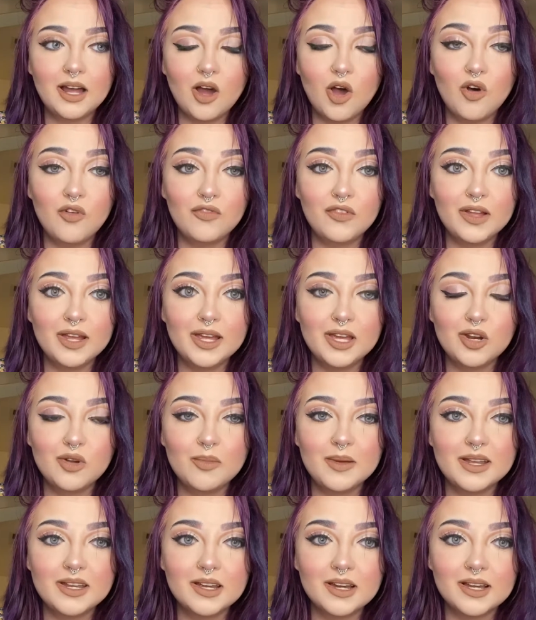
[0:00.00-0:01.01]
hopefully it'll
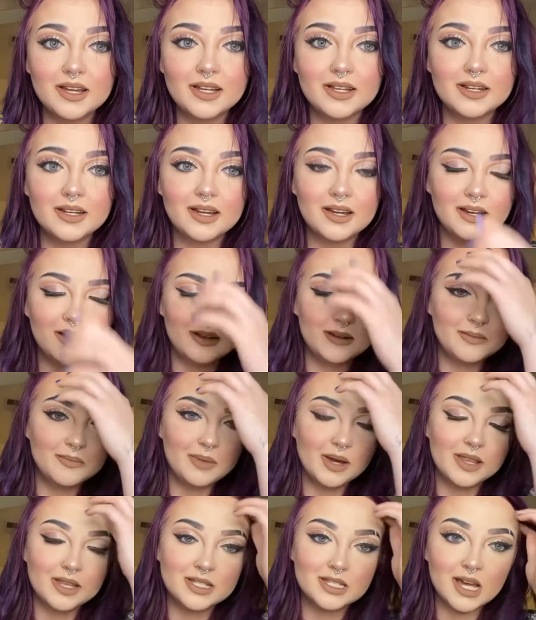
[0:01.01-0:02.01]
be done
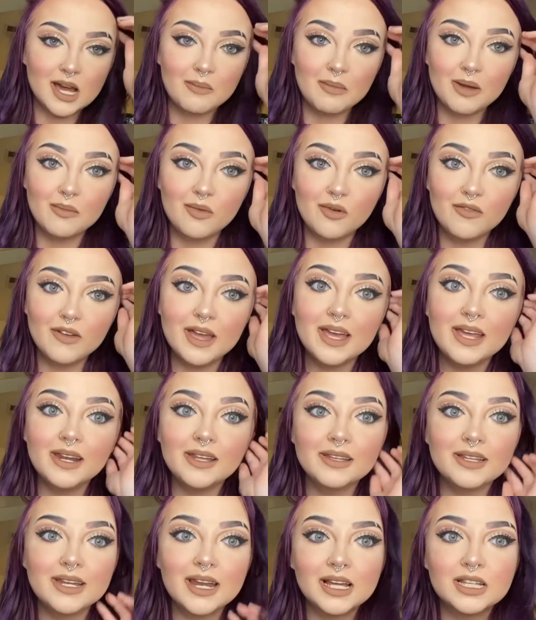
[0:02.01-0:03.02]
by the time I move
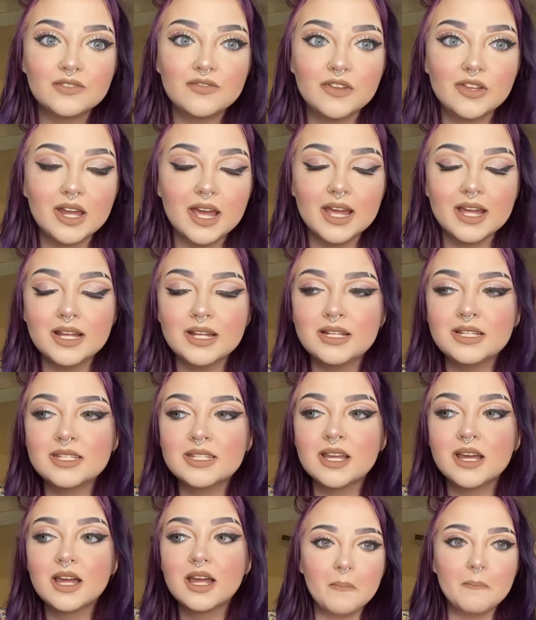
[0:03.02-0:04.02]
in the next few
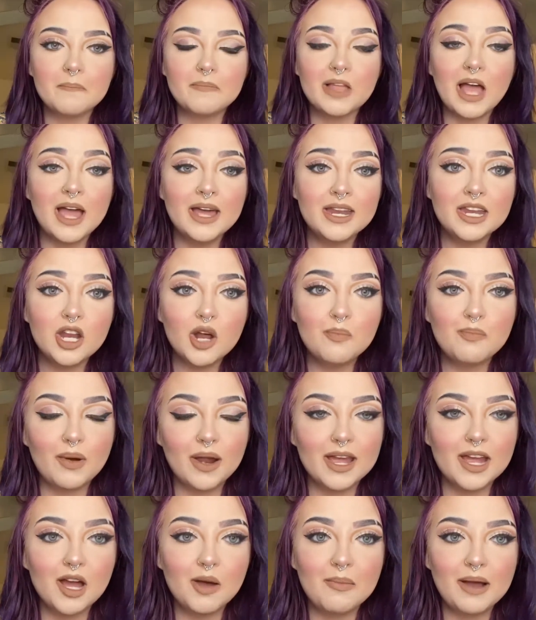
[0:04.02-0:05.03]
days. I ended up
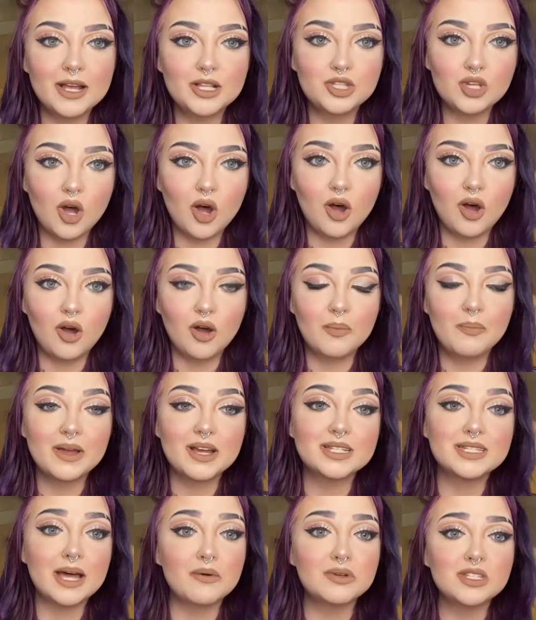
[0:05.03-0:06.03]
bringing out my dog
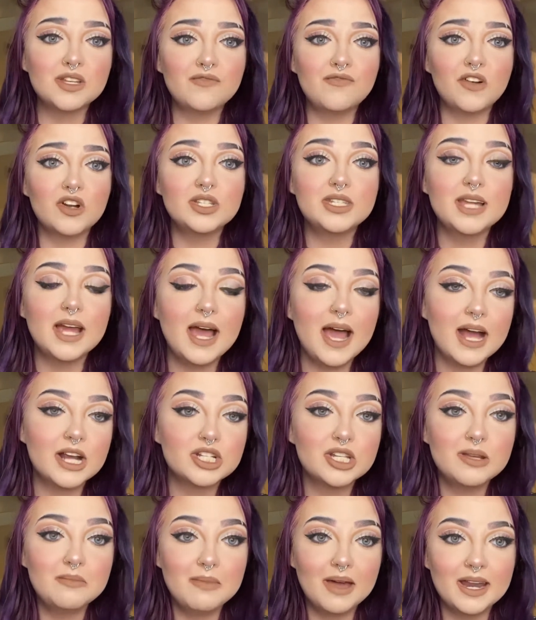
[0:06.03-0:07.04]
because that was the first day I
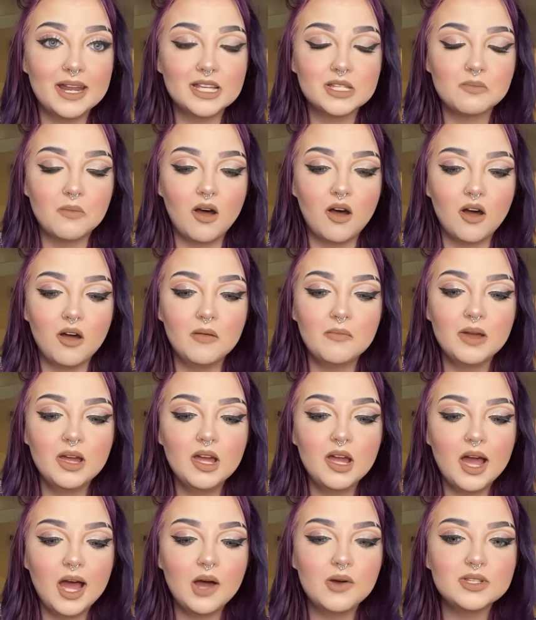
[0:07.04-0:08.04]
actually met his mom.
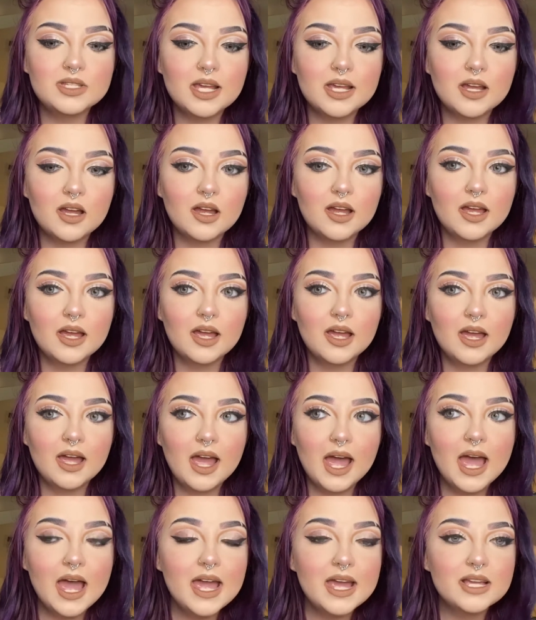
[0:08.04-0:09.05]
I was like,
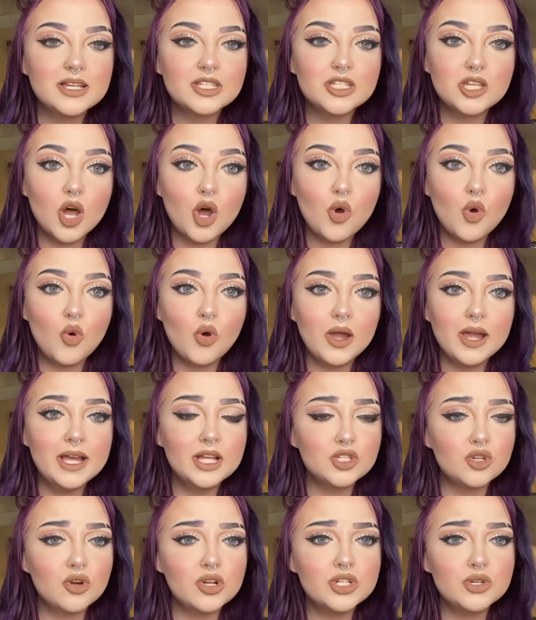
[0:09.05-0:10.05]
hey, so
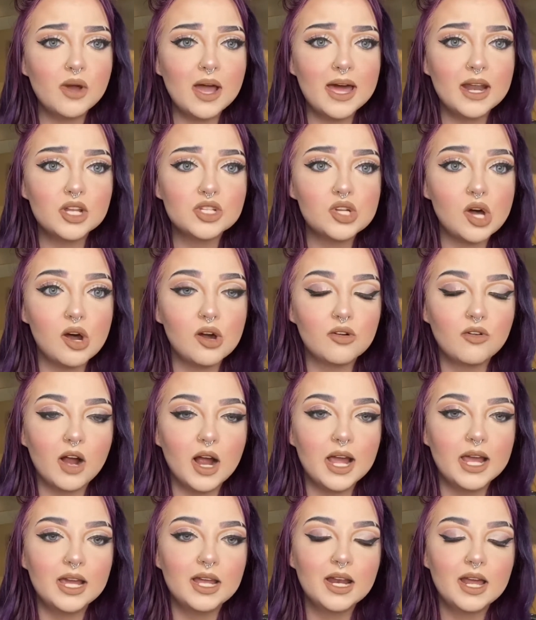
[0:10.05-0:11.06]
he told you I had a dog,
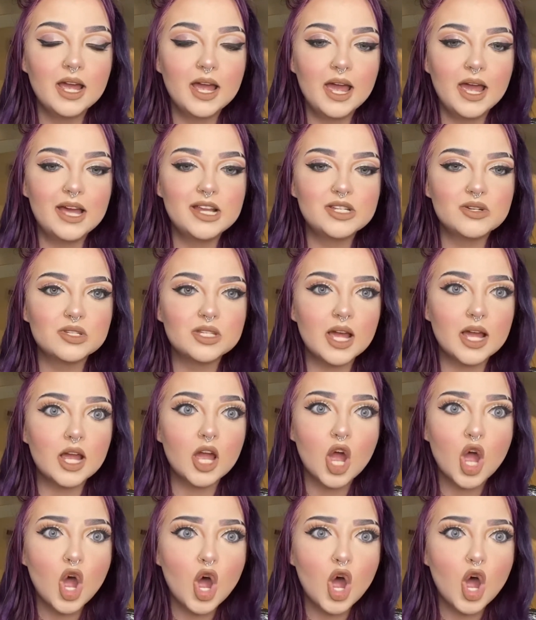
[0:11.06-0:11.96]
right? And she was like,